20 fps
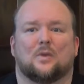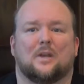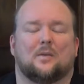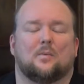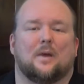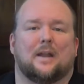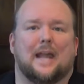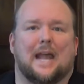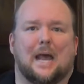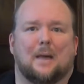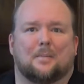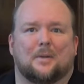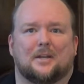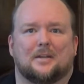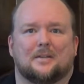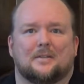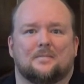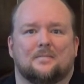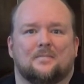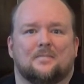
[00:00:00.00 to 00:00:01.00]
read what
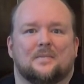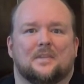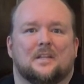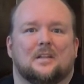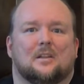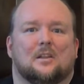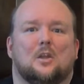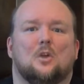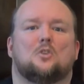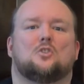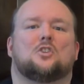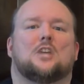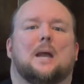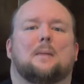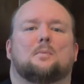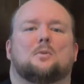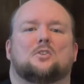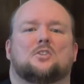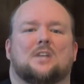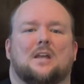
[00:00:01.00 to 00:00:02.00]
happened. Luke
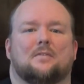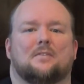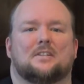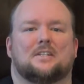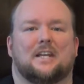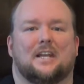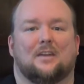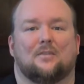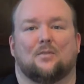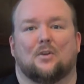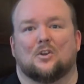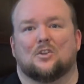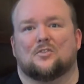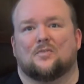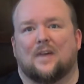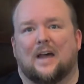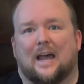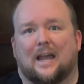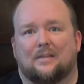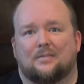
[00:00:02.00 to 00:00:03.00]
chapter 17, verse
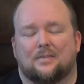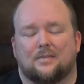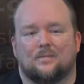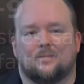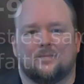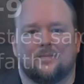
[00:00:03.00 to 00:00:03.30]
5.